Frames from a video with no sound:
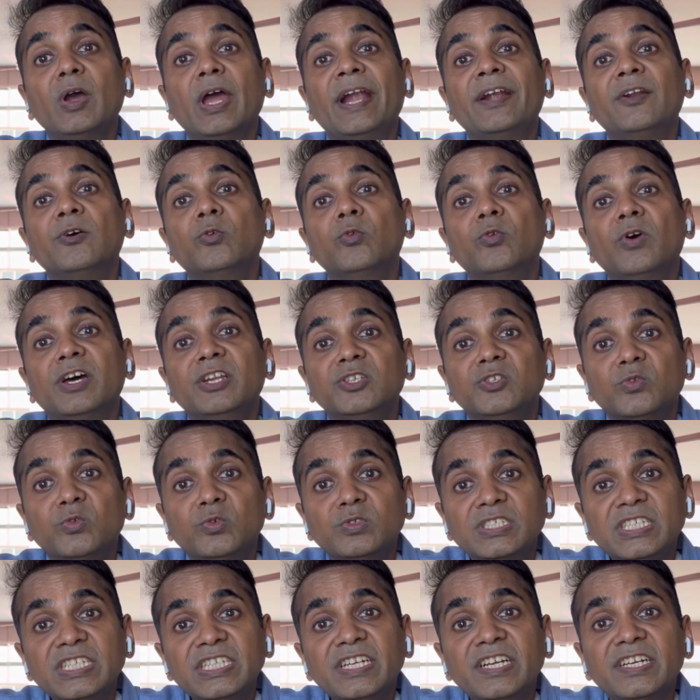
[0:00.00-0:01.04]
and who are
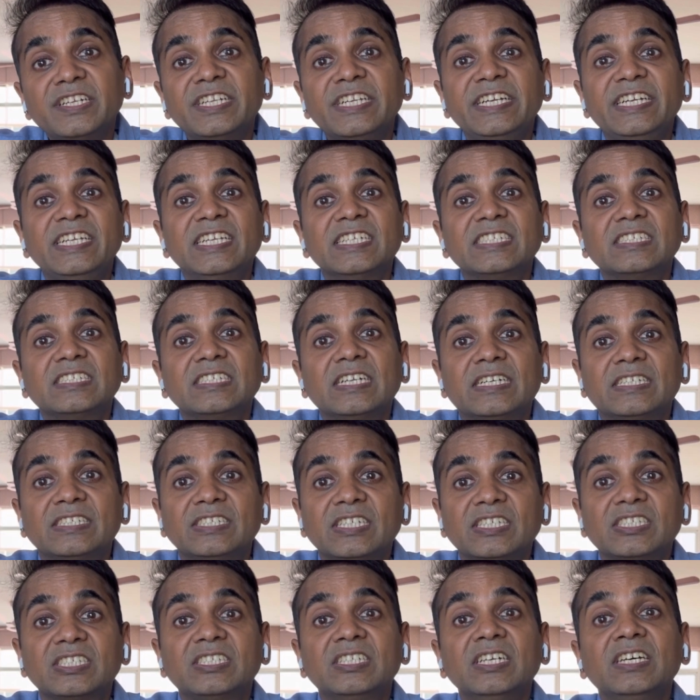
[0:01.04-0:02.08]
using a TDS
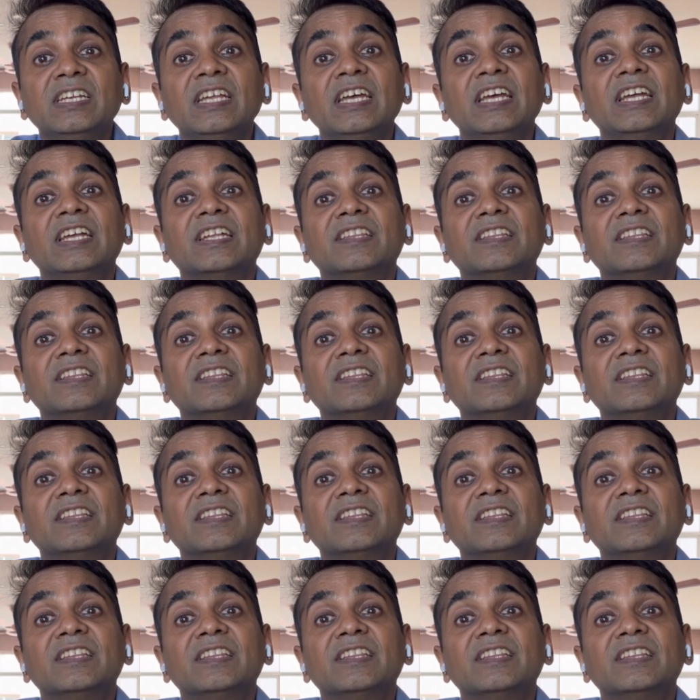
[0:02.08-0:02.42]
adjuster,